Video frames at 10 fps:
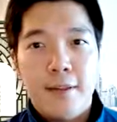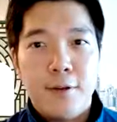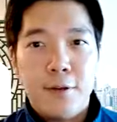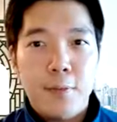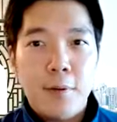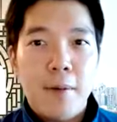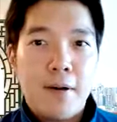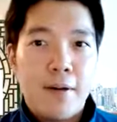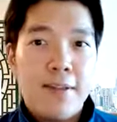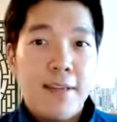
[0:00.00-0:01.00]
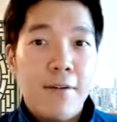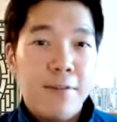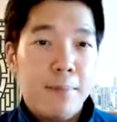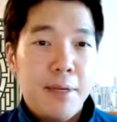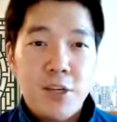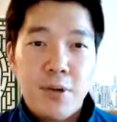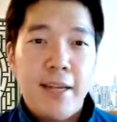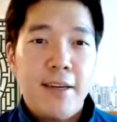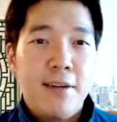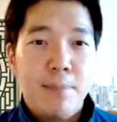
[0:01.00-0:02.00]
The global model itself can be
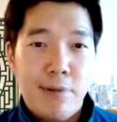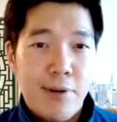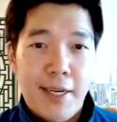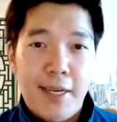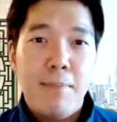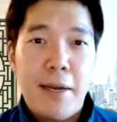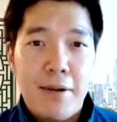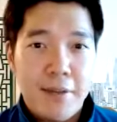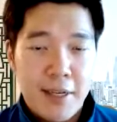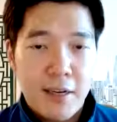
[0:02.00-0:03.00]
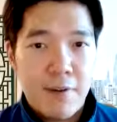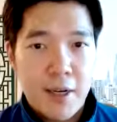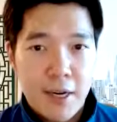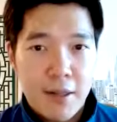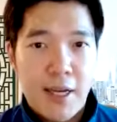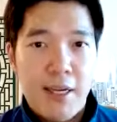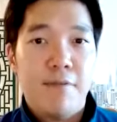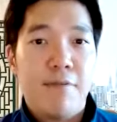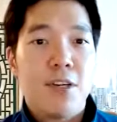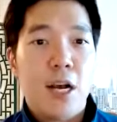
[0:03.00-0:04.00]
trained and deployed independently of our nearline
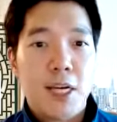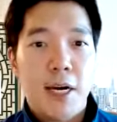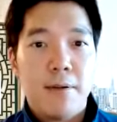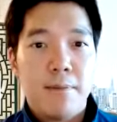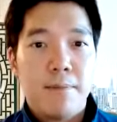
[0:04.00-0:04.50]
infrastructure.